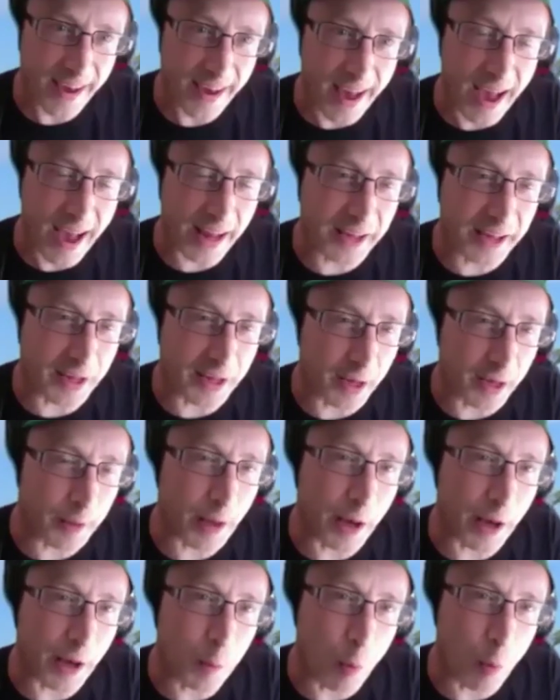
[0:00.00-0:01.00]
and
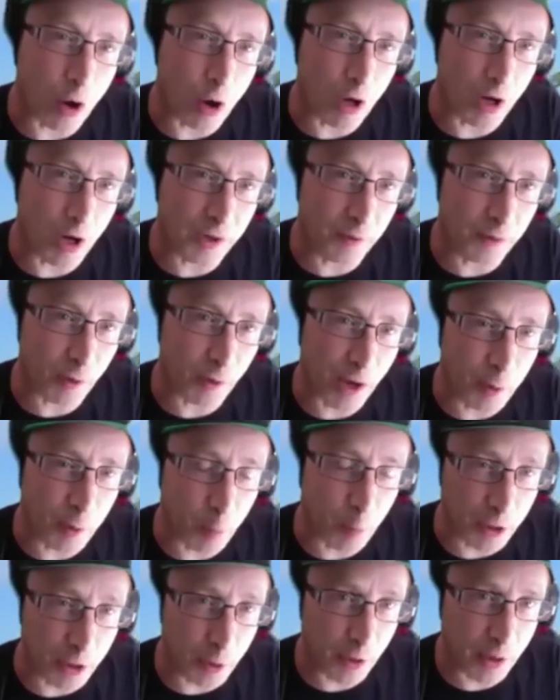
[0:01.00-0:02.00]
were
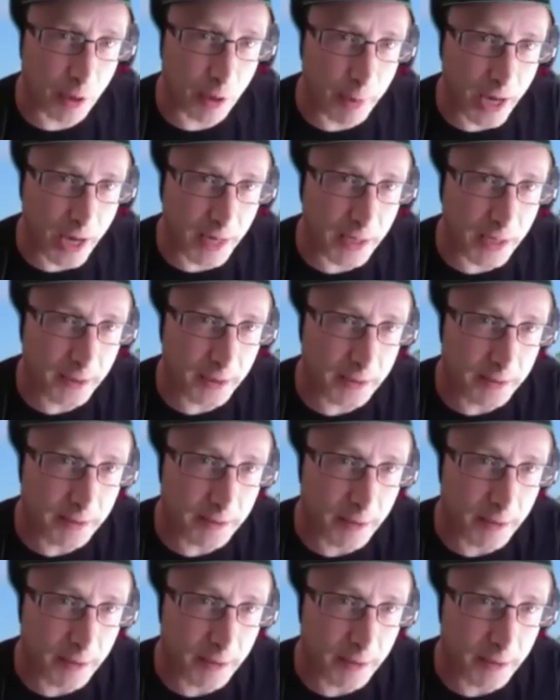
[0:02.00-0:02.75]
you in a band